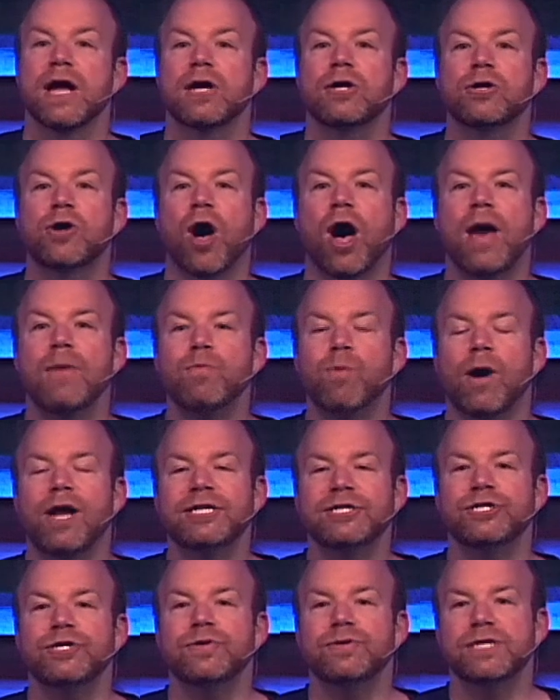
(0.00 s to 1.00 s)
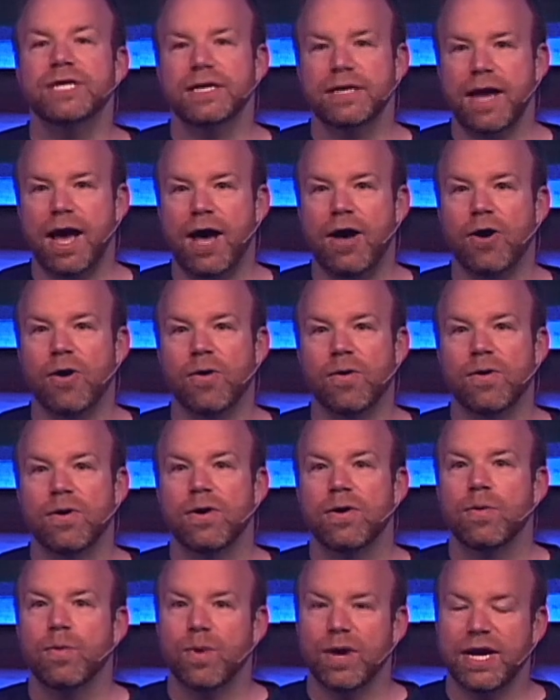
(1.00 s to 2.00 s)
God wants you to know
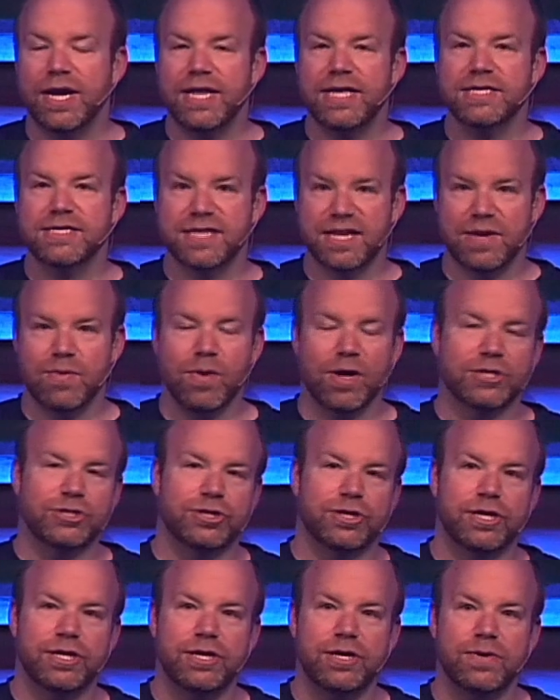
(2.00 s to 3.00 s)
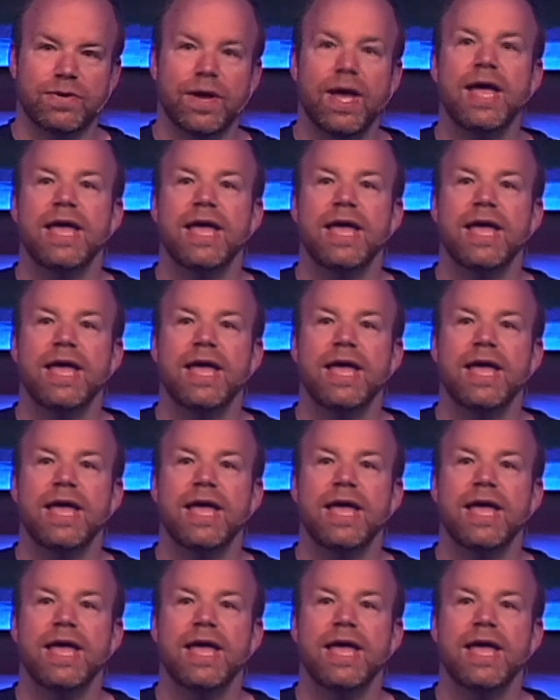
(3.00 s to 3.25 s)
what it is that he wants you to do.